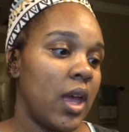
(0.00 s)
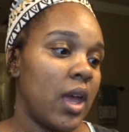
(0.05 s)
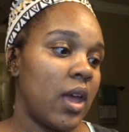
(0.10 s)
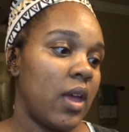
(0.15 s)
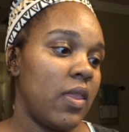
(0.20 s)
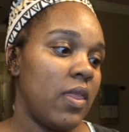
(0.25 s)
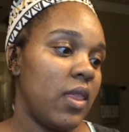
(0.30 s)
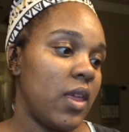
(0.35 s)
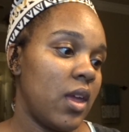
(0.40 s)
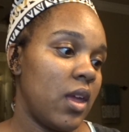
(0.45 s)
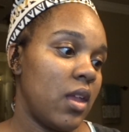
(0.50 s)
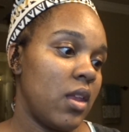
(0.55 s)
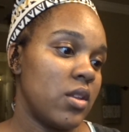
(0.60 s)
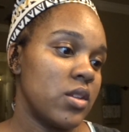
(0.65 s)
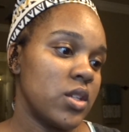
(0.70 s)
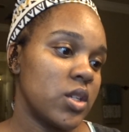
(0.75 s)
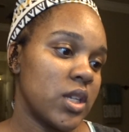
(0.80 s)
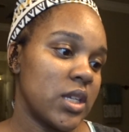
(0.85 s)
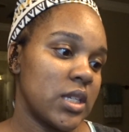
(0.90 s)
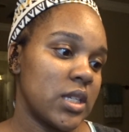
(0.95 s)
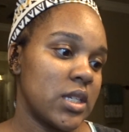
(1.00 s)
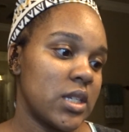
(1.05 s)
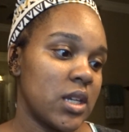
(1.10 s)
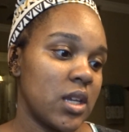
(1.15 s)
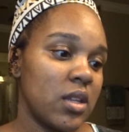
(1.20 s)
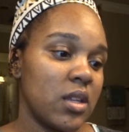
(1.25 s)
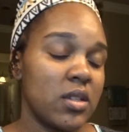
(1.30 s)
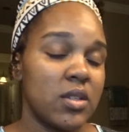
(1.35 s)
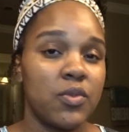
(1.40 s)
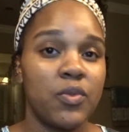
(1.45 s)
and then so
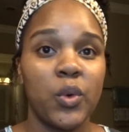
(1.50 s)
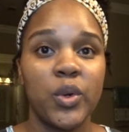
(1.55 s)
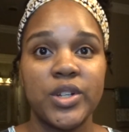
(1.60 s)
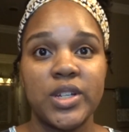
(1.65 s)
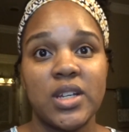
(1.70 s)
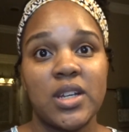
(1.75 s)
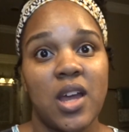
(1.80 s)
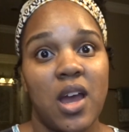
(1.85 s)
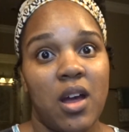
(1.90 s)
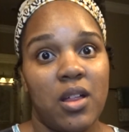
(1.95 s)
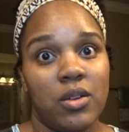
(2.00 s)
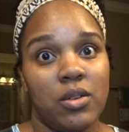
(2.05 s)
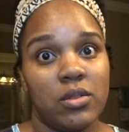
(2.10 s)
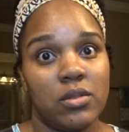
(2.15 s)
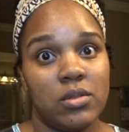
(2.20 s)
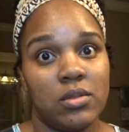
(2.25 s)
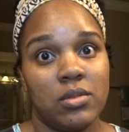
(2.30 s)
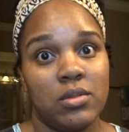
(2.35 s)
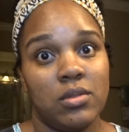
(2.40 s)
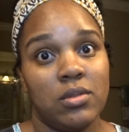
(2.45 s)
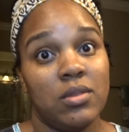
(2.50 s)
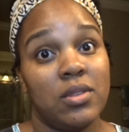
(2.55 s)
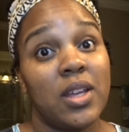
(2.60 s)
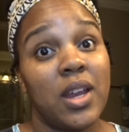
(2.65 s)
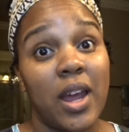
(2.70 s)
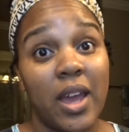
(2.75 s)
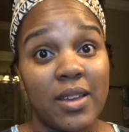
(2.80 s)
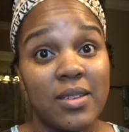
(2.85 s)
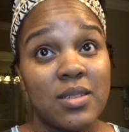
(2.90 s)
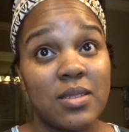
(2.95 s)
that's $14
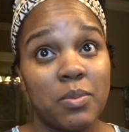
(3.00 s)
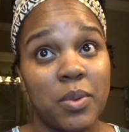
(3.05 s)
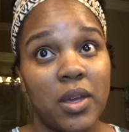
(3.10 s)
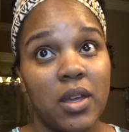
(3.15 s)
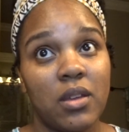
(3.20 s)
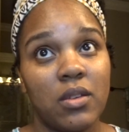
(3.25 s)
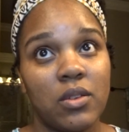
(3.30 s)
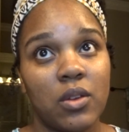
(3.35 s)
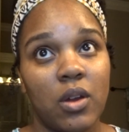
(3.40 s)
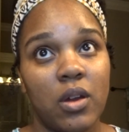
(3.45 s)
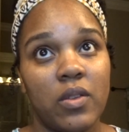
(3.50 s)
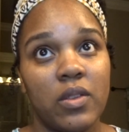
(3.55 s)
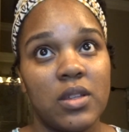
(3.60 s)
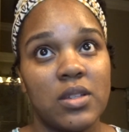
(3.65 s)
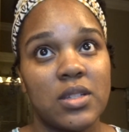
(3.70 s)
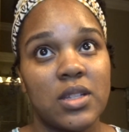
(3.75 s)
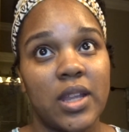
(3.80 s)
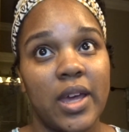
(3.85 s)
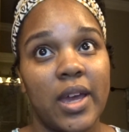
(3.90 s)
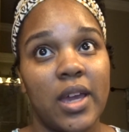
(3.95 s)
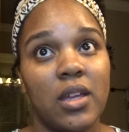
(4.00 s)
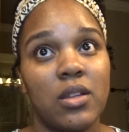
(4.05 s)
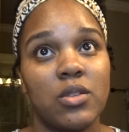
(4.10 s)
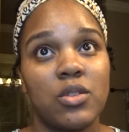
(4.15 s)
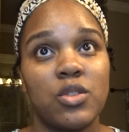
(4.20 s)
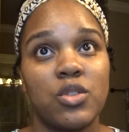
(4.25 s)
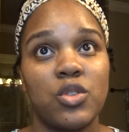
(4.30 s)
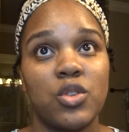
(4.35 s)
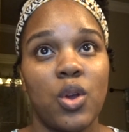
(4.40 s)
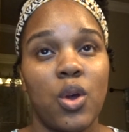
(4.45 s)
that I spent on this light.
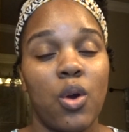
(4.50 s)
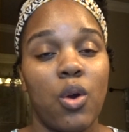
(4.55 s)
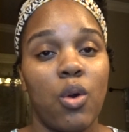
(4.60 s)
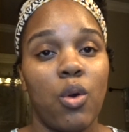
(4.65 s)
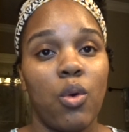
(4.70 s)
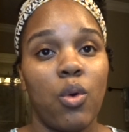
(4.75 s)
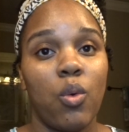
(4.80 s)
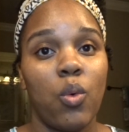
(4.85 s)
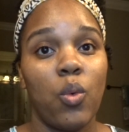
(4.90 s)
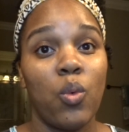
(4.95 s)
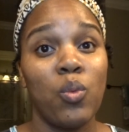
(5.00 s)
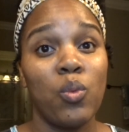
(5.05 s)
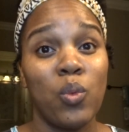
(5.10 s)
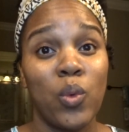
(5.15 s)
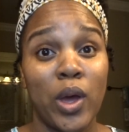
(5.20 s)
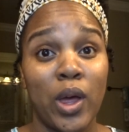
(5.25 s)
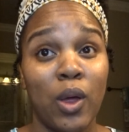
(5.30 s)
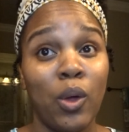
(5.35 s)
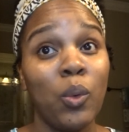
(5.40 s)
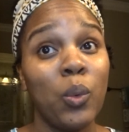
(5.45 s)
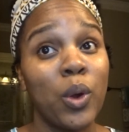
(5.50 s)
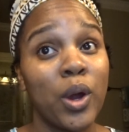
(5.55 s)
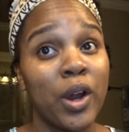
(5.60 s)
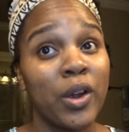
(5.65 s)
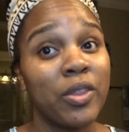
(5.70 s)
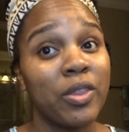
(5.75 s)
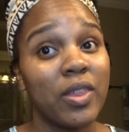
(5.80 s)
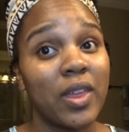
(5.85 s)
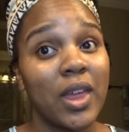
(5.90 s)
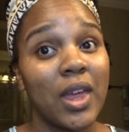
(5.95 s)
So well
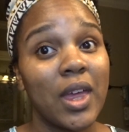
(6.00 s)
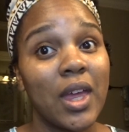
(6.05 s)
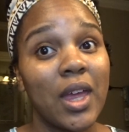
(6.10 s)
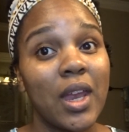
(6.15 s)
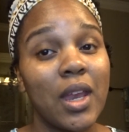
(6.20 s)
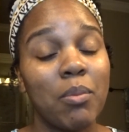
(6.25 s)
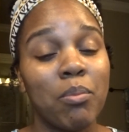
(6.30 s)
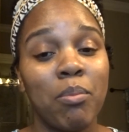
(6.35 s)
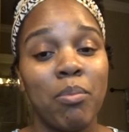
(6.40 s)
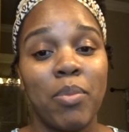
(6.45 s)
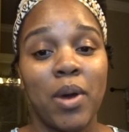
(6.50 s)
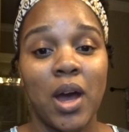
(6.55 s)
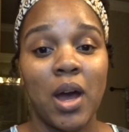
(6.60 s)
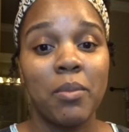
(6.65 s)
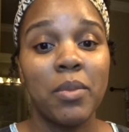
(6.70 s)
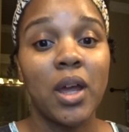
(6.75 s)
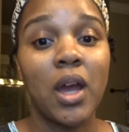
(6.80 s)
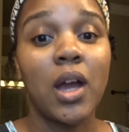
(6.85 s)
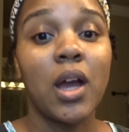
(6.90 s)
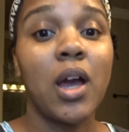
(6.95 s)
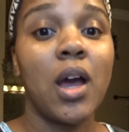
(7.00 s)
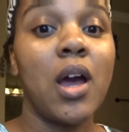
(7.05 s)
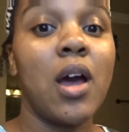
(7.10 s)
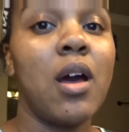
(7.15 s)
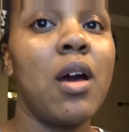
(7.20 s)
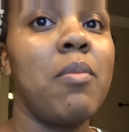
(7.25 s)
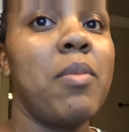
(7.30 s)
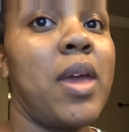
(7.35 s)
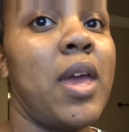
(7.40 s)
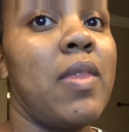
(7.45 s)
worth it.
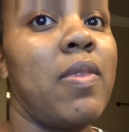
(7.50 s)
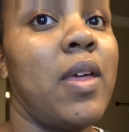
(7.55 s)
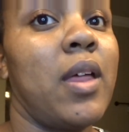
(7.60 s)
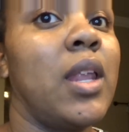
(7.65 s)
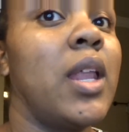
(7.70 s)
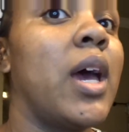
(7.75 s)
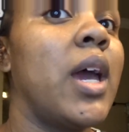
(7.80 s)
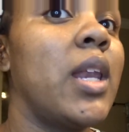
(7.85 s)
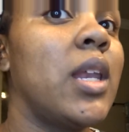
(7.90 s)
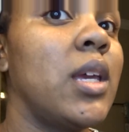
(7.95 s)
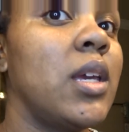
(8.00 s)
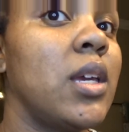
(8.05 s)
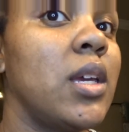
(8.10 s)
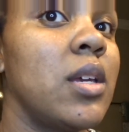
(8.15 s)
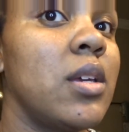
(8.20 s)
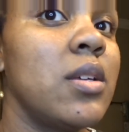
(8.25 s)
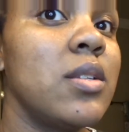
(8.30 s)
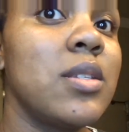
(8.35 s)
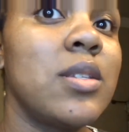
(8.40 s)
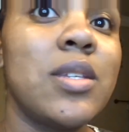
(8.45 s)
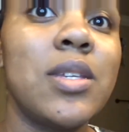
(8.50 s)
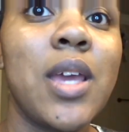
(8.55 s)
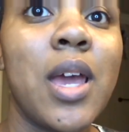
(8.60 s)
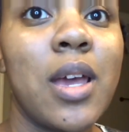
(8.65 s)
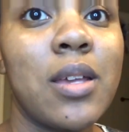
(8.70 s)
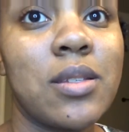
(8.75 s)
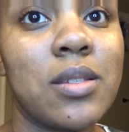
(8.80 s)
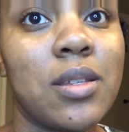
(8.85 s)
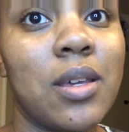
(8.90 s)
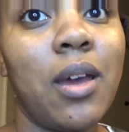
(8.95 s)
Bomb.com, and the lighting is,
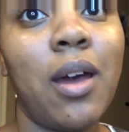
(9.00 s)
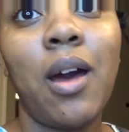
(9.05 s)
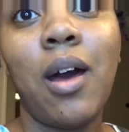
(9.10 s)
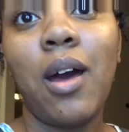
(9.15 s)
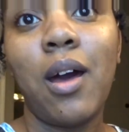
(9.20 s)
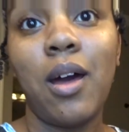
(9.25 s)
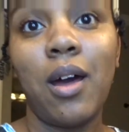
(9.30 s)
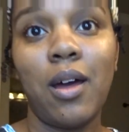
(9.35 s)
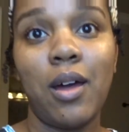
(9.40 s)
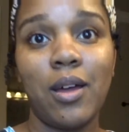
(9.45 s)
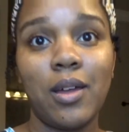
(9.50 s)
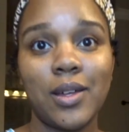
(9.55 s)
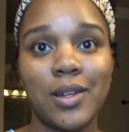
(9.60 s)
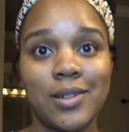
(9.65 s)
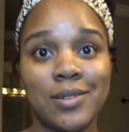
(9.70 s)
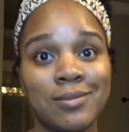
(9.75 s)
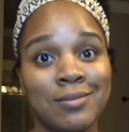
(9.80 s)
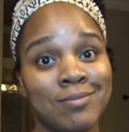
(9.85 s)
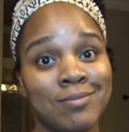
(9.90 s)
yes God.